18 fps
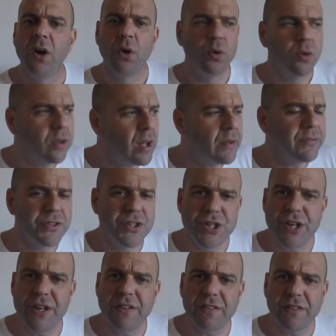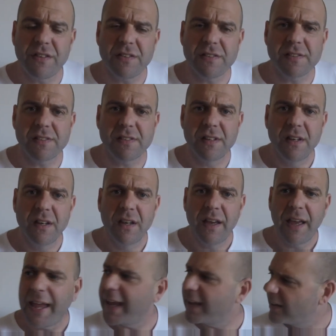who loves Jesus
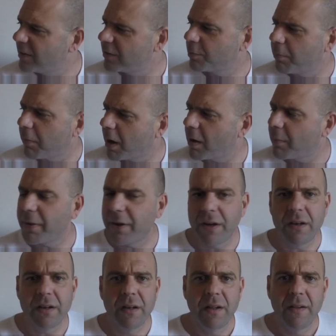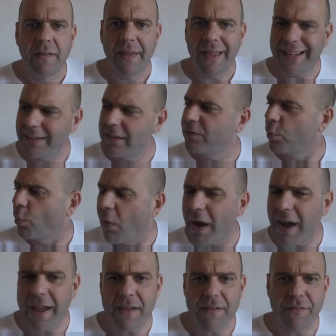and his mama and his
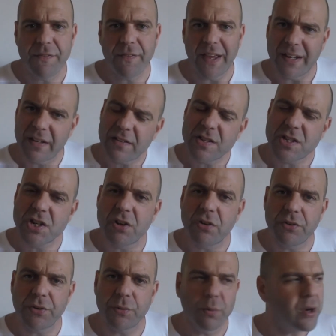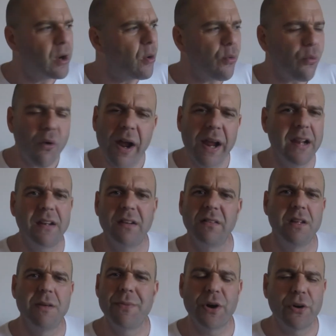wife and his children. We don't write
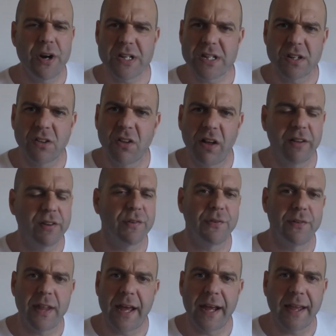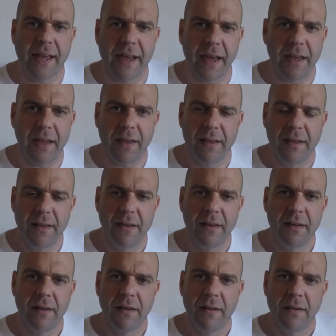immigration laws for that guy.
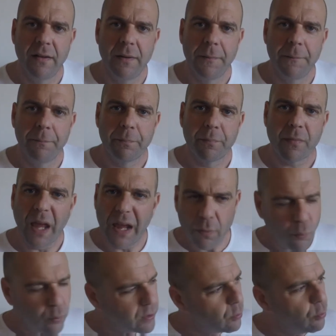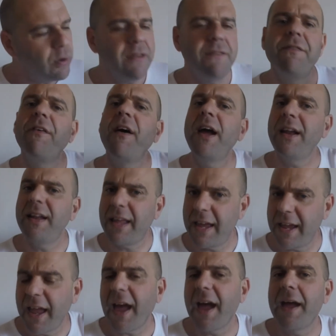And when we find
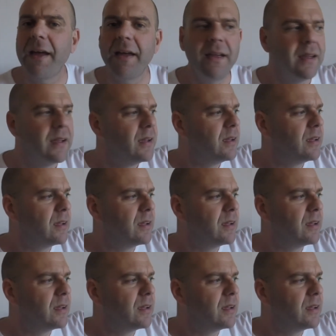that guy